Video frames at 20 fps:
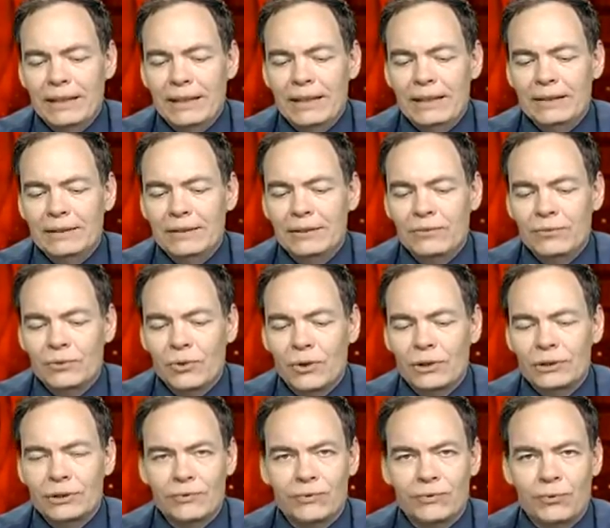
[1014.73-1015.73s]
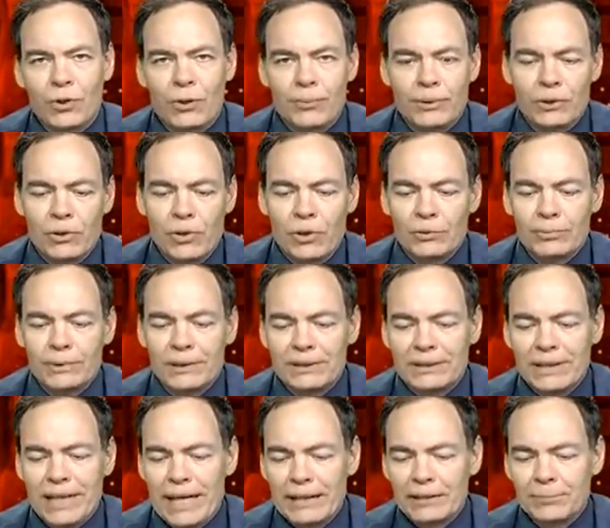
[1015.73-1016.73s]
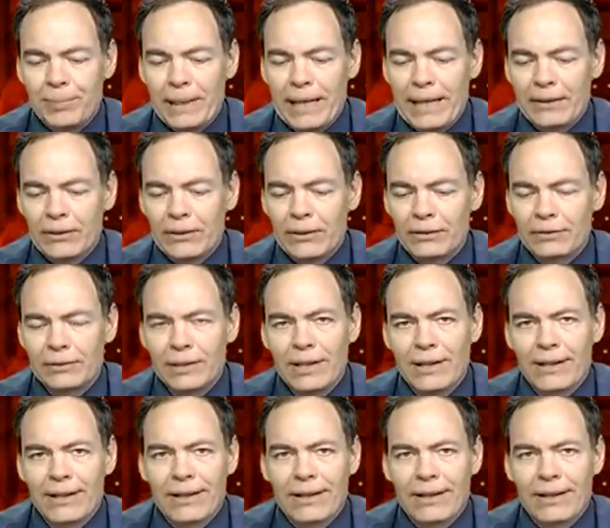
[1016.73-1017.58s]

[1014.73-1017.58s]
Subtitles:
He's, of course, a former Goldman Sachs banker.